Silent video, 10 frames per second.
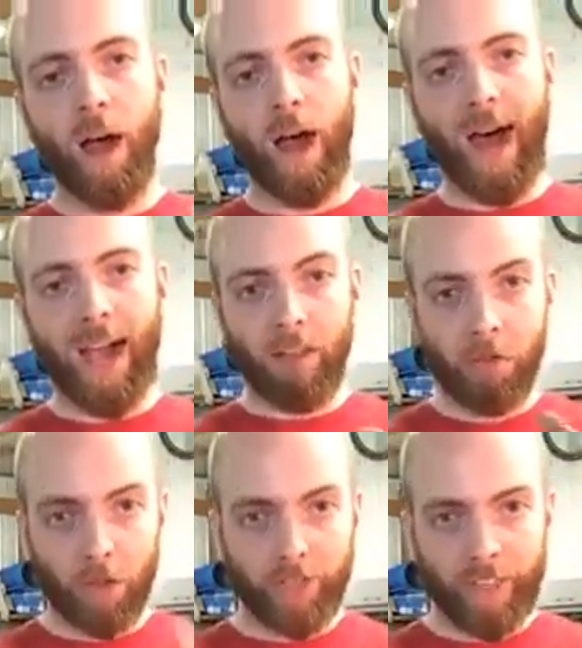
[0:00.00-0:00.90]
I
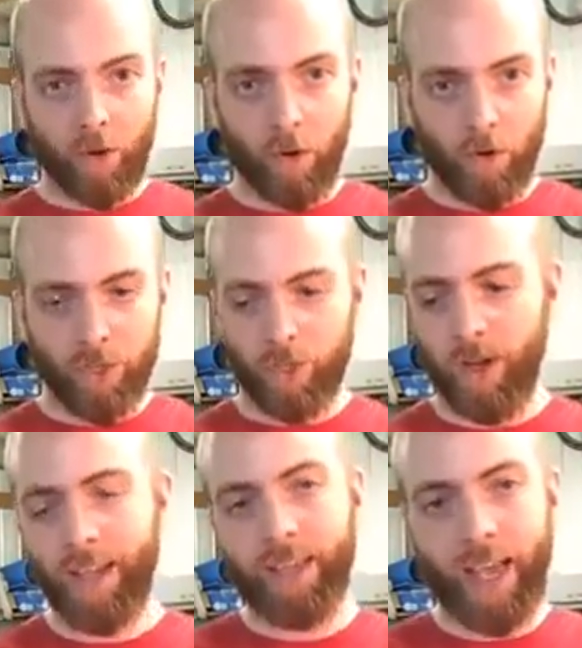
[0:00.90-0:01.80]
look at their holster,
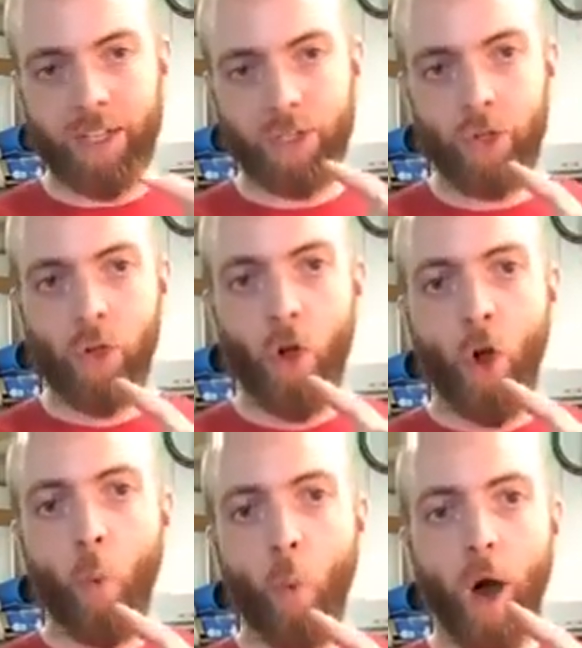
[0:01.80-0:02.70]
I guess
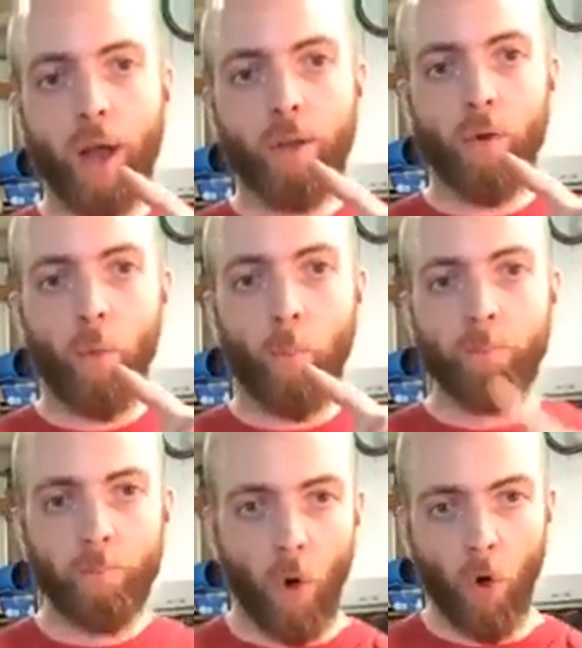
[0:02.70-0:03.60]
what
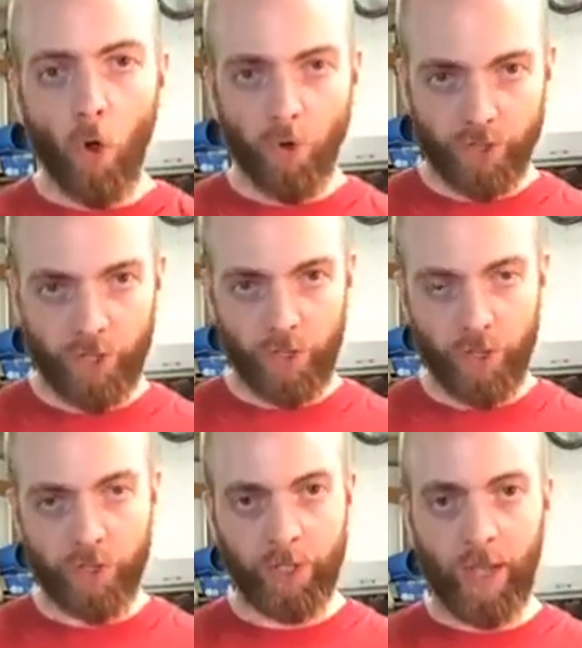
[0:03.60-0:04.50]
molds they're
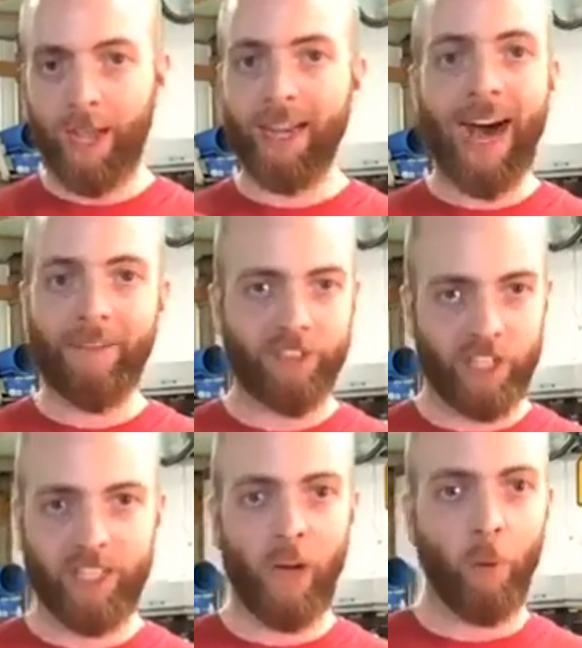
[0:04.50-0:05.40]
using. I can
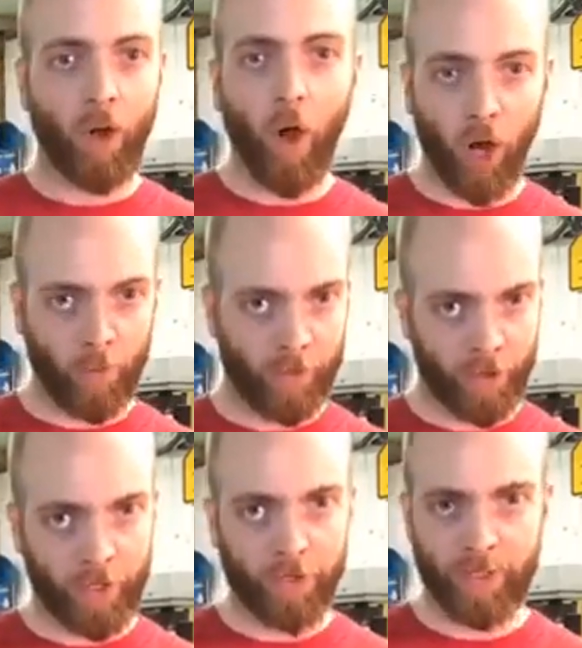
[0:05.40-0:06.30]
obviously tell what hardware
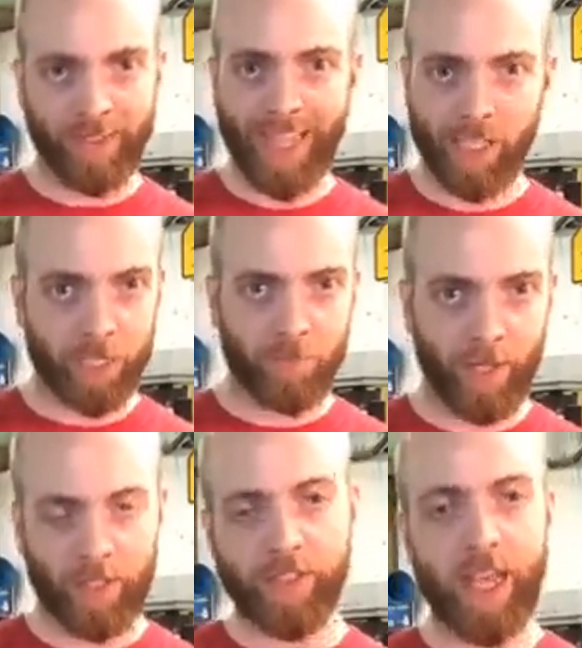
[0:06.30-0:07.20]
they're using. That's as
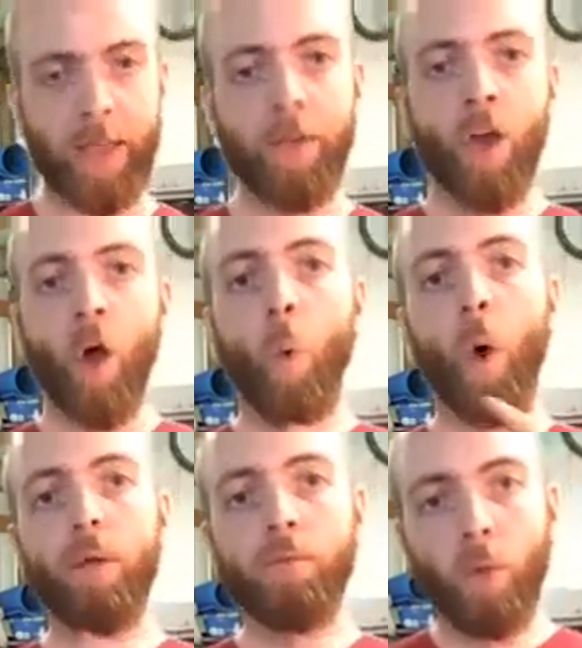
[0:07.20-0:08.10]
plain as day.
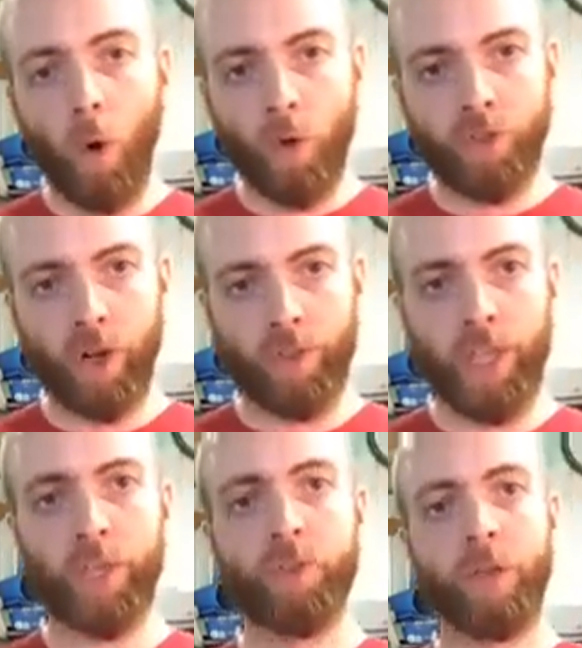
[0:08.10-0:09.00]
What molds are they
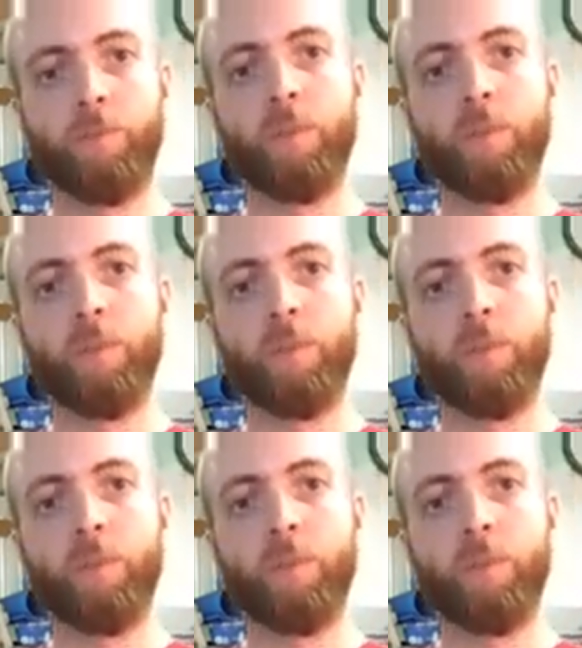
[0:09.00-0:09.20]
using?